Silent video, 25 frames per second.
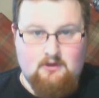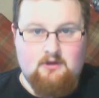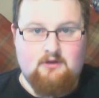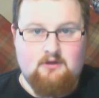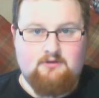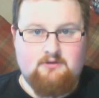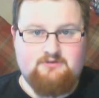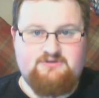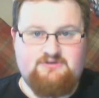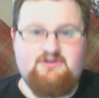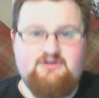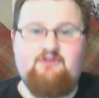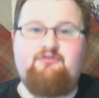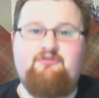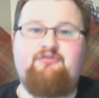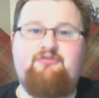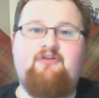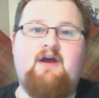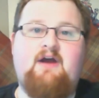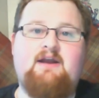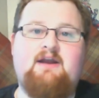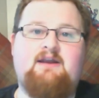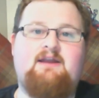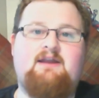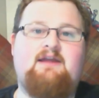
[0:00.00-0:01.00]
So
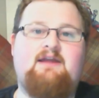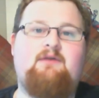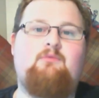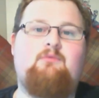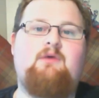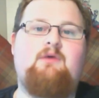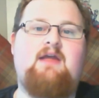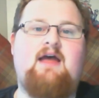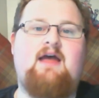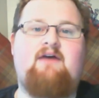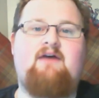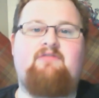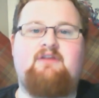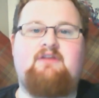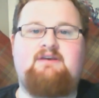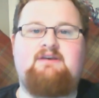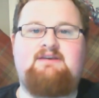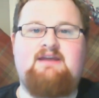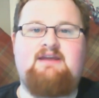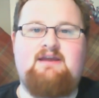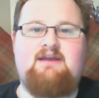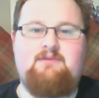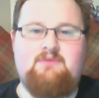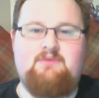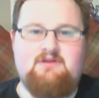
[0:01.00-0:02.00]
finally we have the
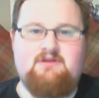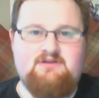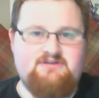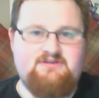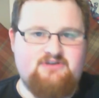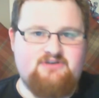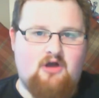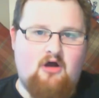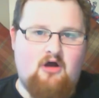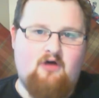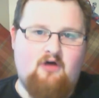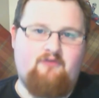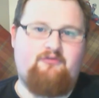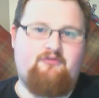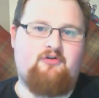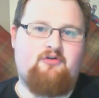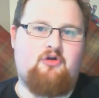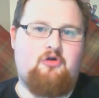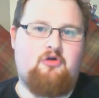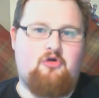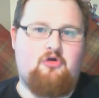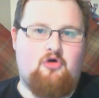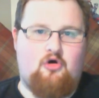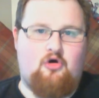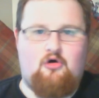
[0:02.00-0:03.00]
Demons of
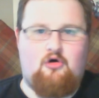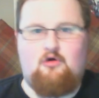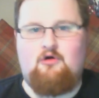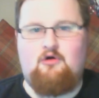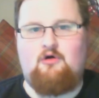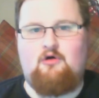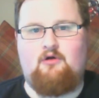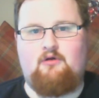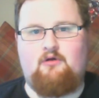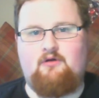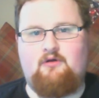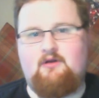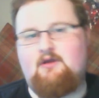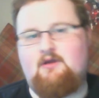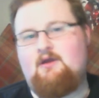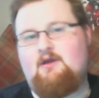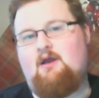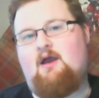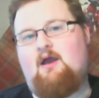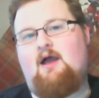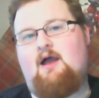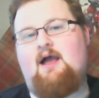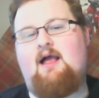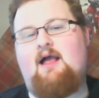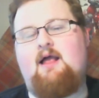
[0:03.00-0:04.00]
Khorne.
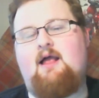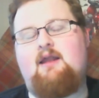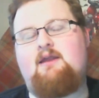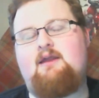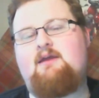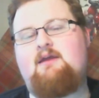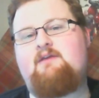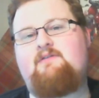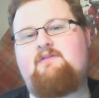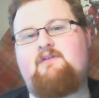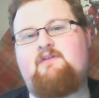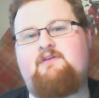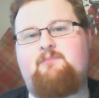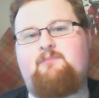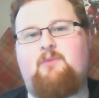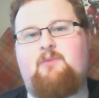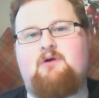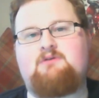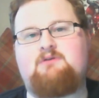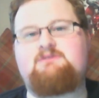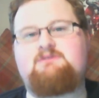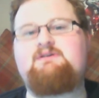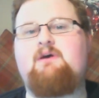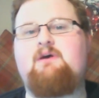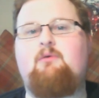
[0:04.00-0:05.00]
And is this
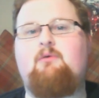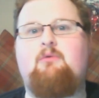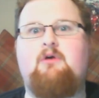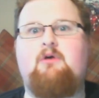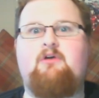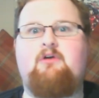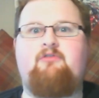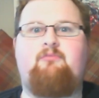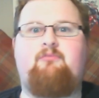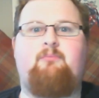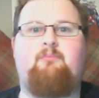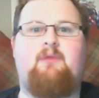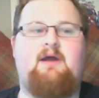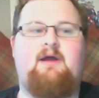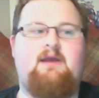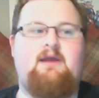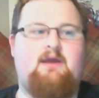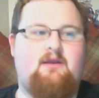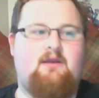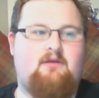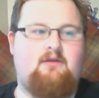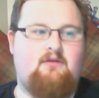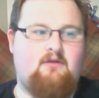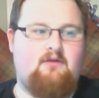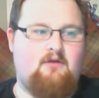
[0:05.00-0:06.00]
box set worth
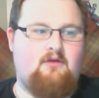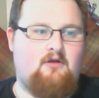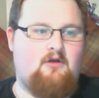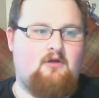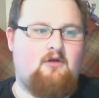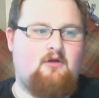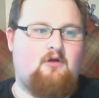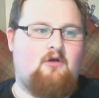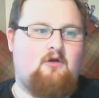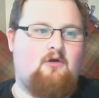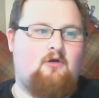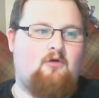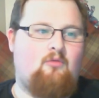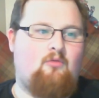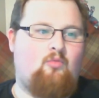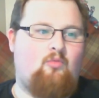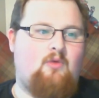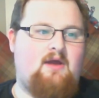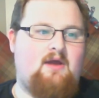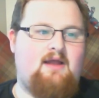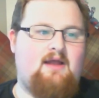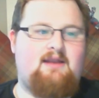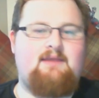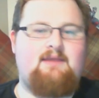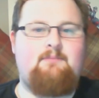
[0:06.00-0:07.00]
buying?
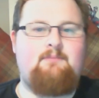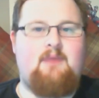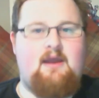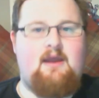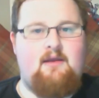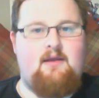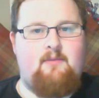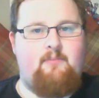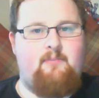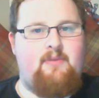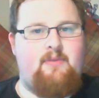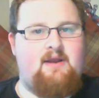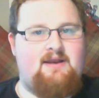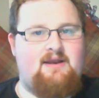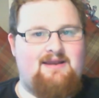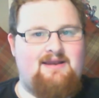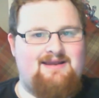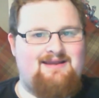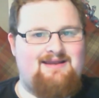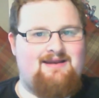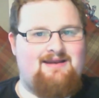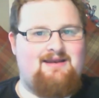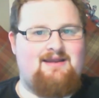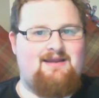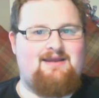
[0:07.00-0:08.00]
Well, in my
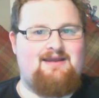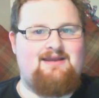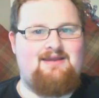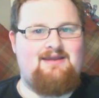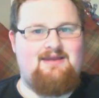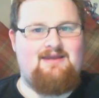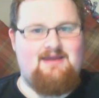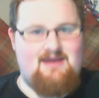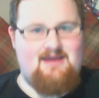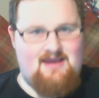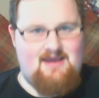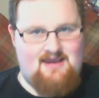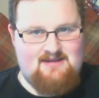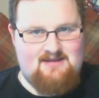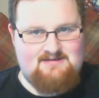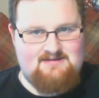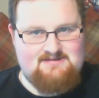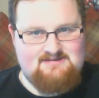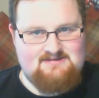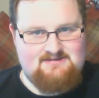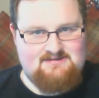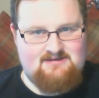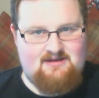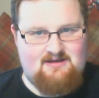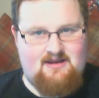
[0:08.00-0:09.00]
opinion,
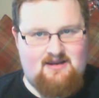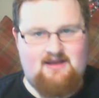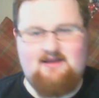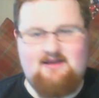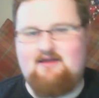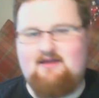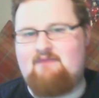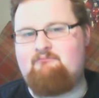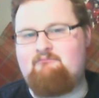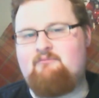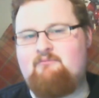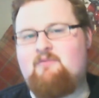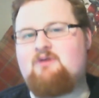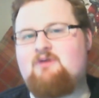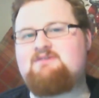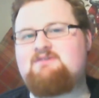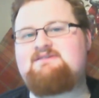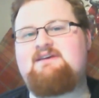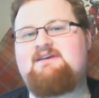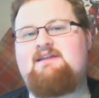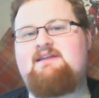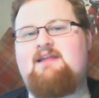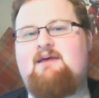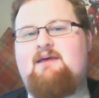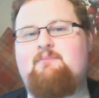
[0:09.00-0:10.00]
yes. And I'm not
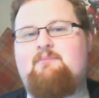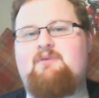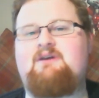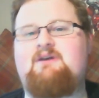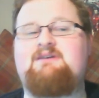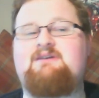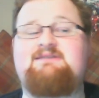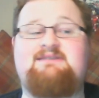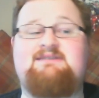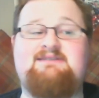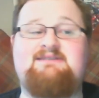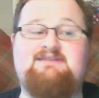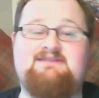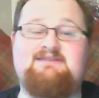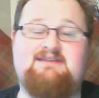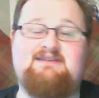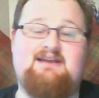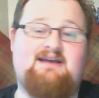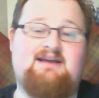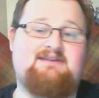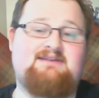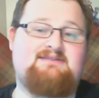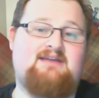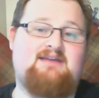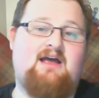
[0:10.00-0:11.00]
saying that because this is the
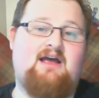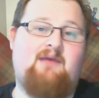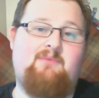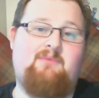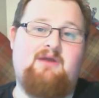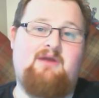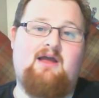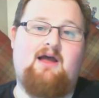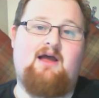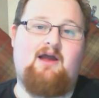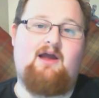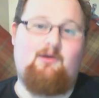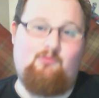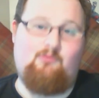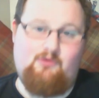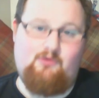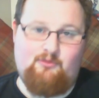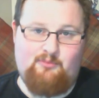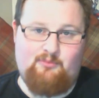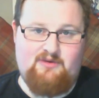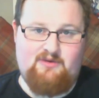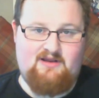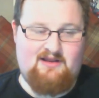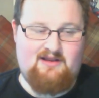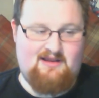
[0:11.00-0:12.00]
next army I will
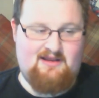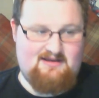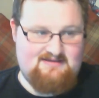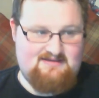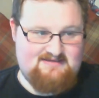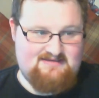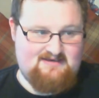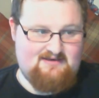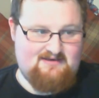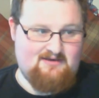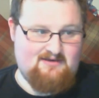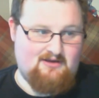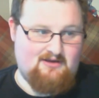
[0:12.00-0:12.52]
be collecting.